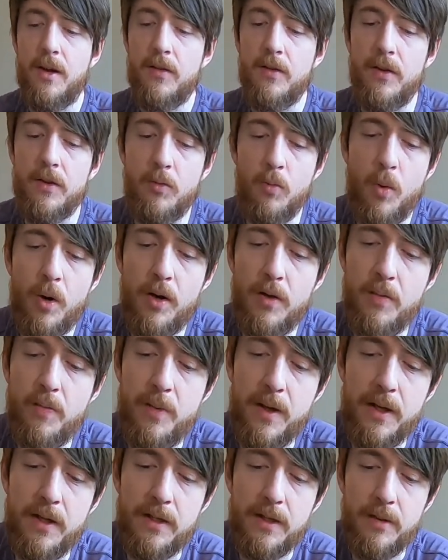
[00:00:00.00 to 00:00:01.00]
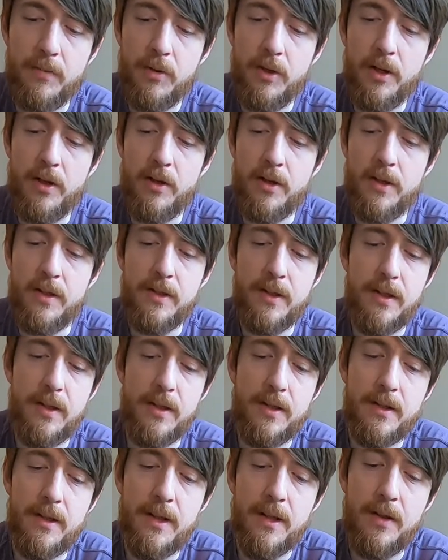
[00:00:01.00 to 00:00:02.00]
One of the big similarities
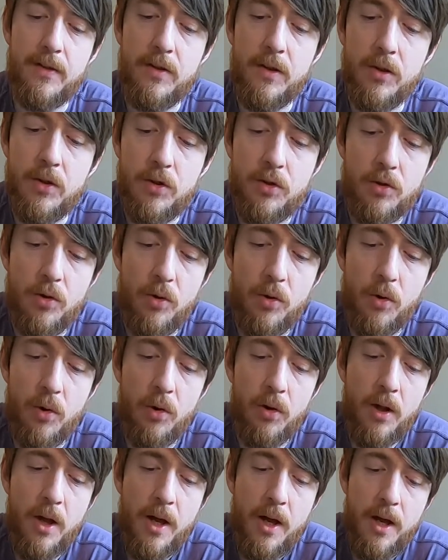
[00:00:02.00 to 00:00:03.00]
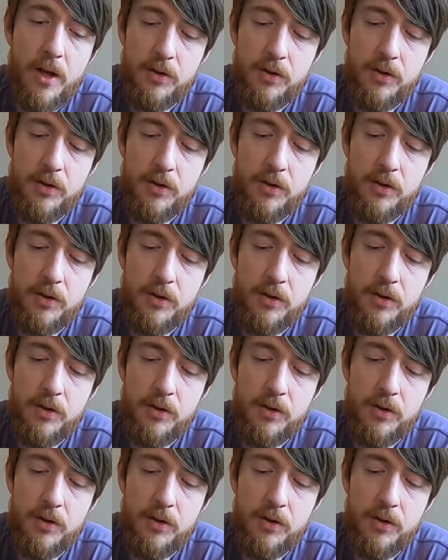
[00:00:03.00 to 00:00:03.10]
is in the sole.